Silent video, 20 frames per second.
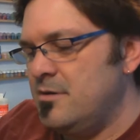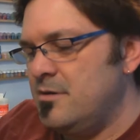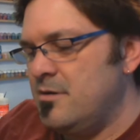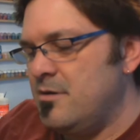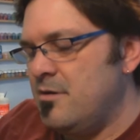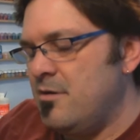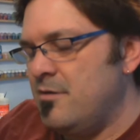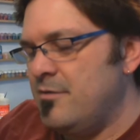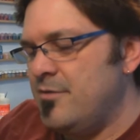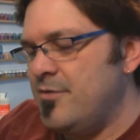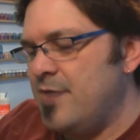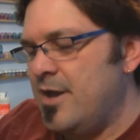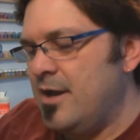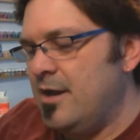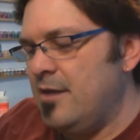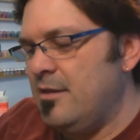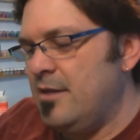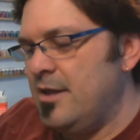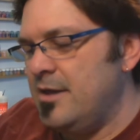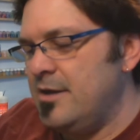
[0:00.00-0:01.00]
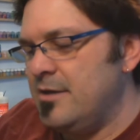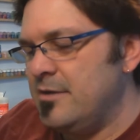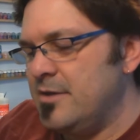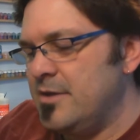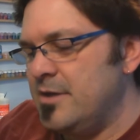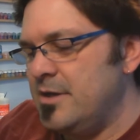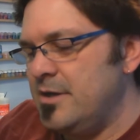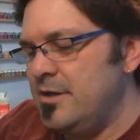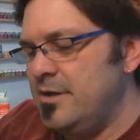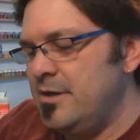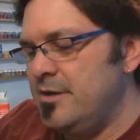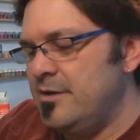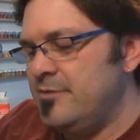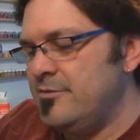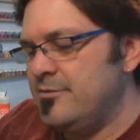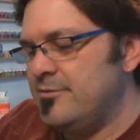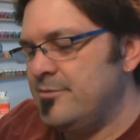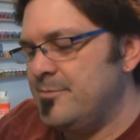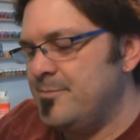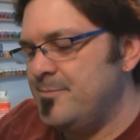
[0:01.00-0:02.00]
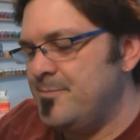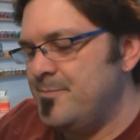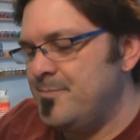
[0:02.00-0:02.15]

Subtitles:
highlighting that it needs.